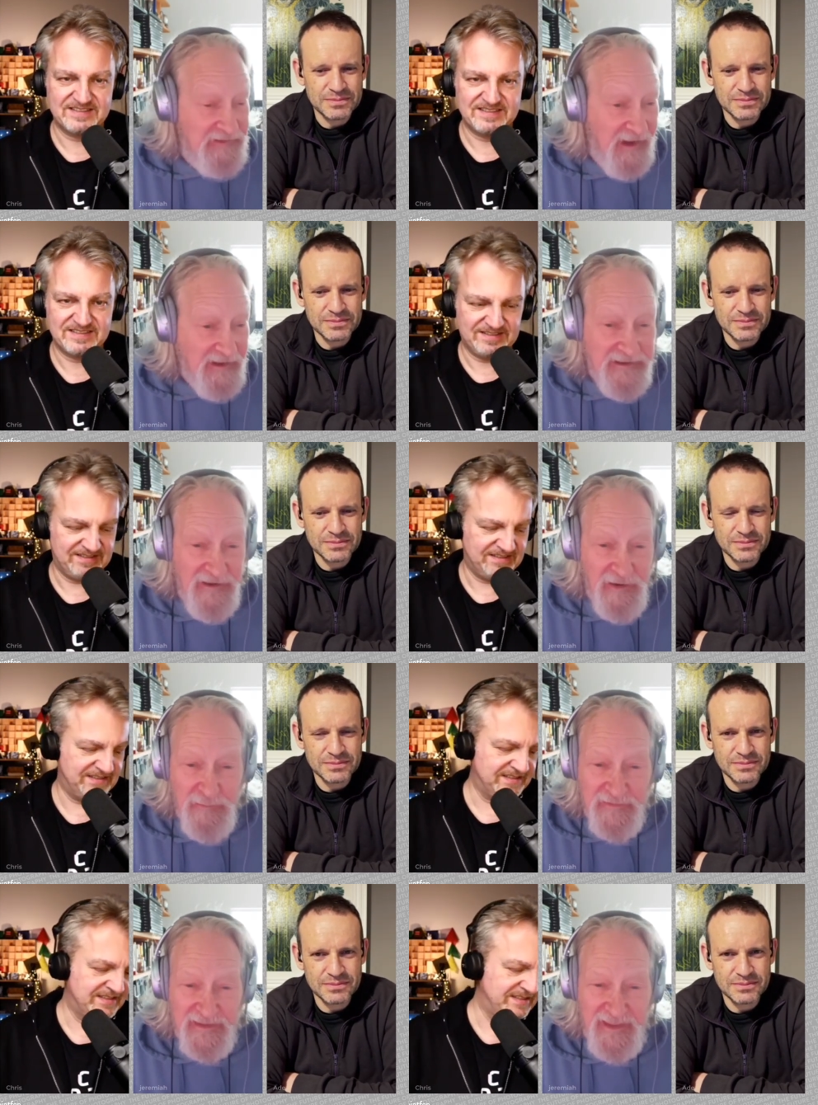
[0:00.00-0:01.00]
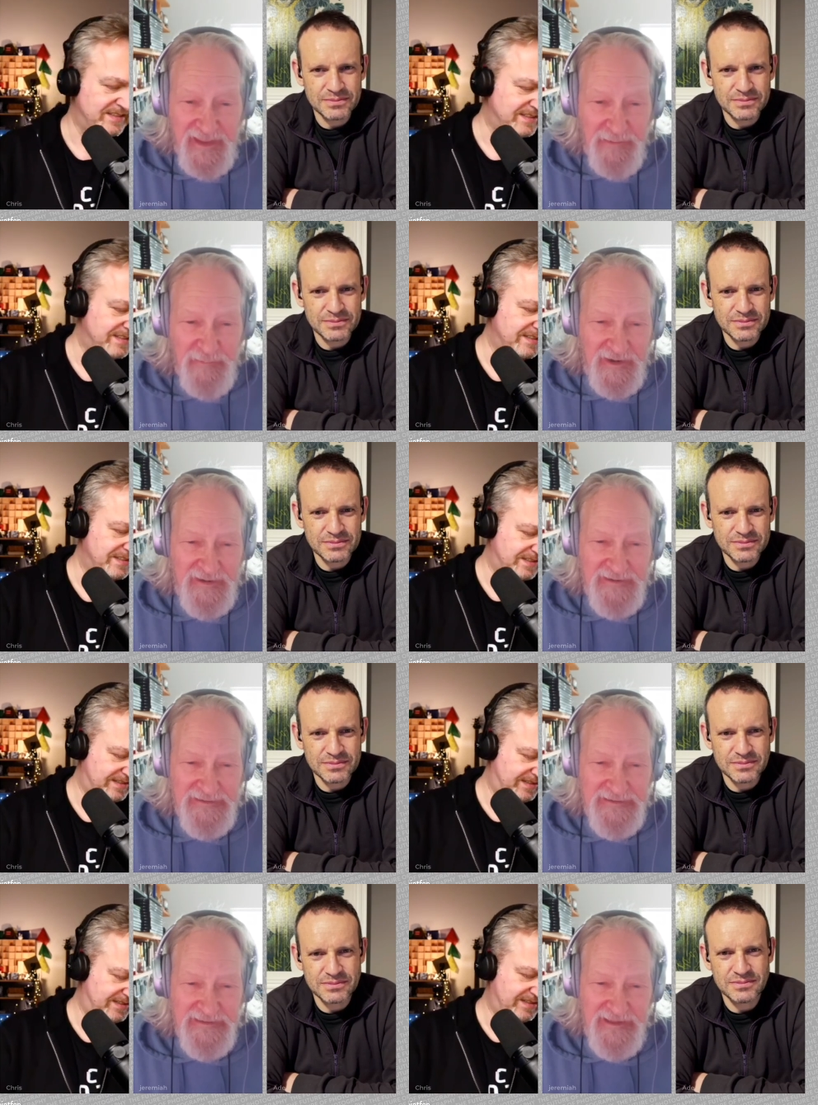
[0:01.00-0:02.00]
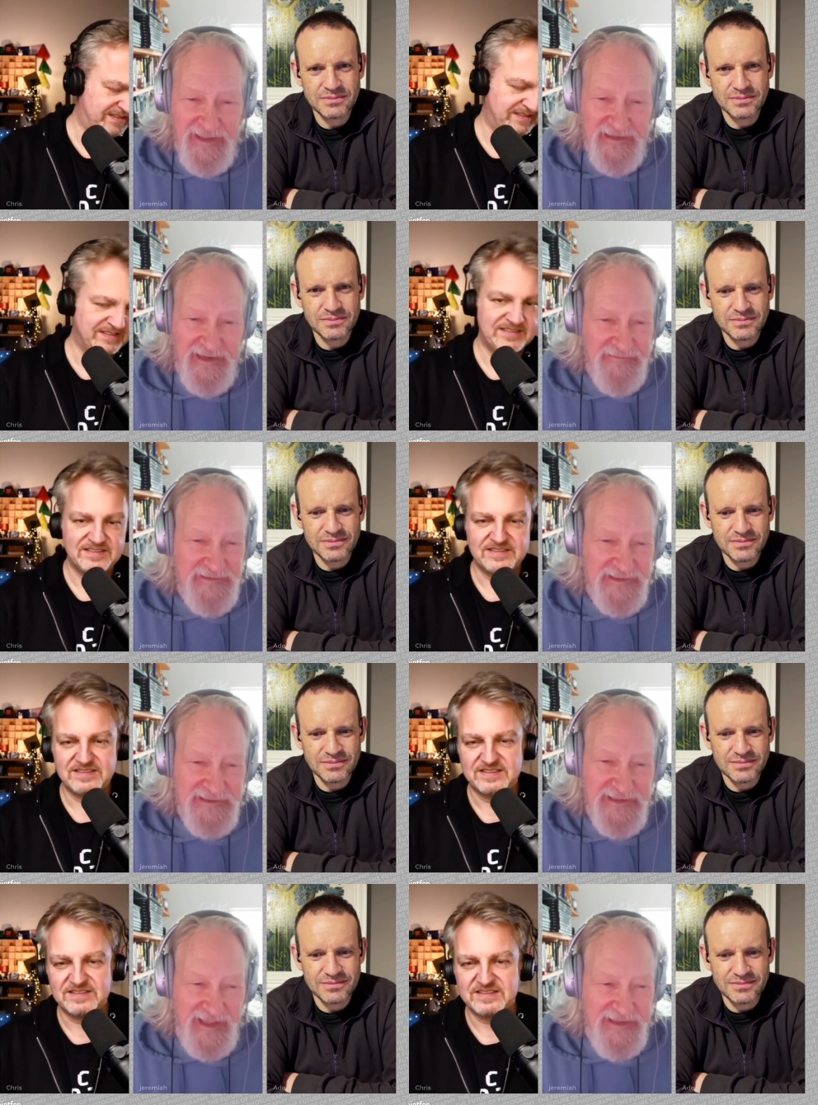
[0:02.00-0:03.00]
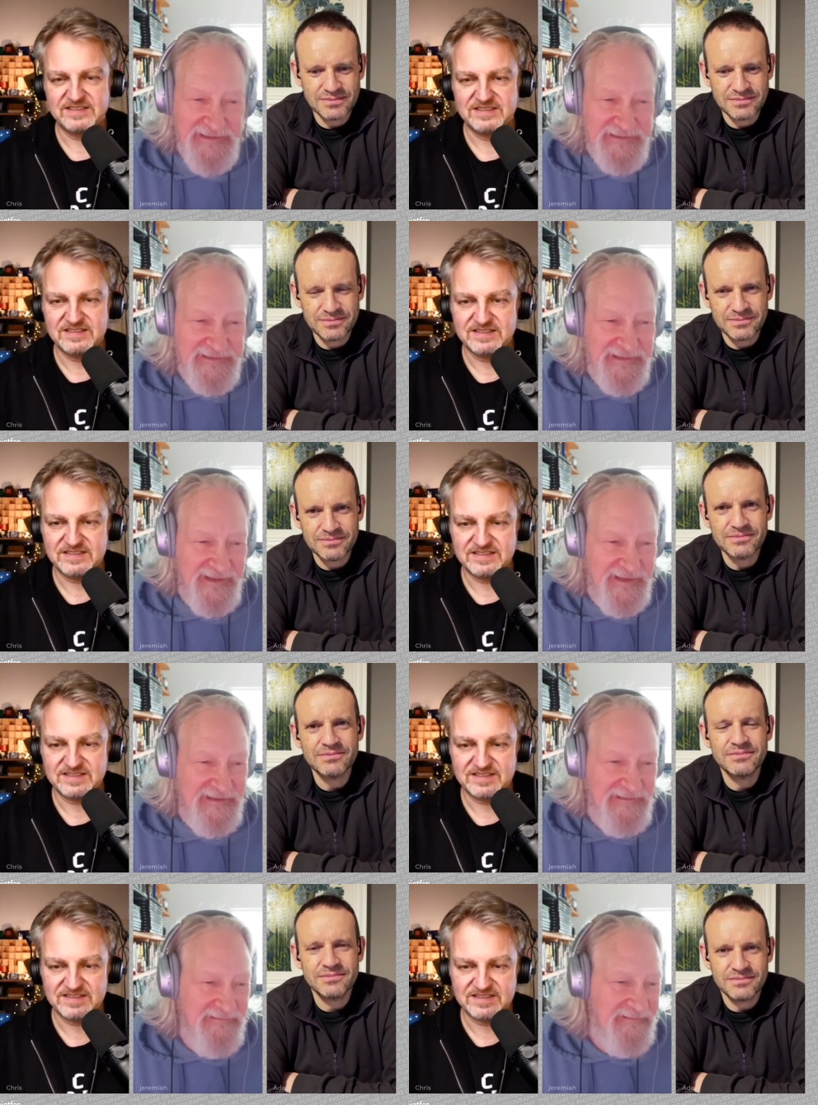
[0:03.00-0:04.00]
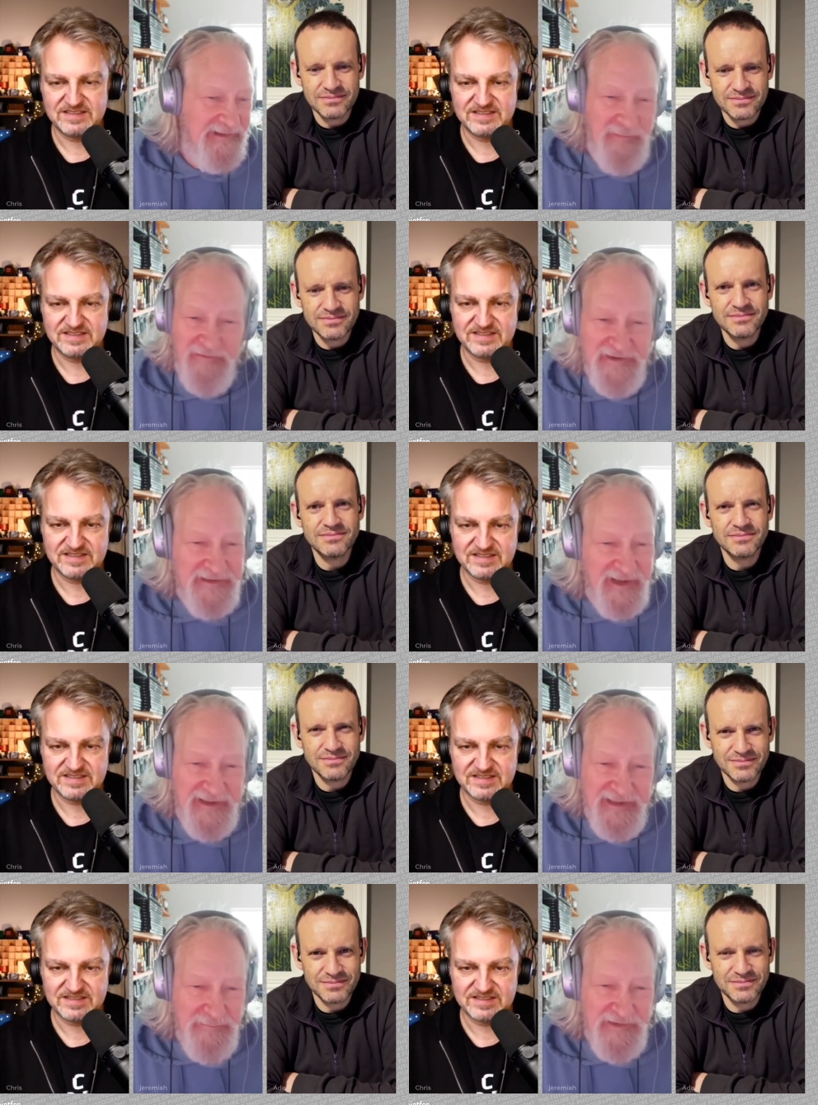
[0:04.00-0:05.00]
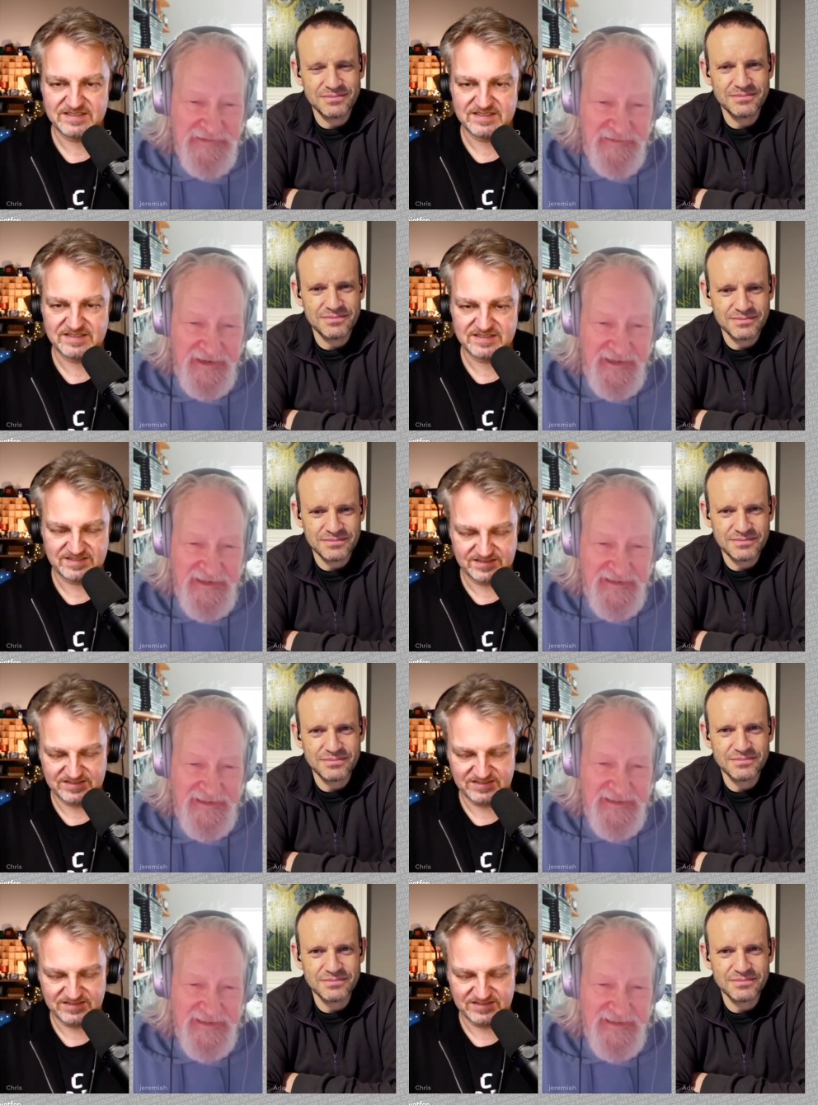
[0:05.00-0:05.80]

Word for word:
Speaker 1: stuck at home with a camera and have a little lights and some everyday imagery,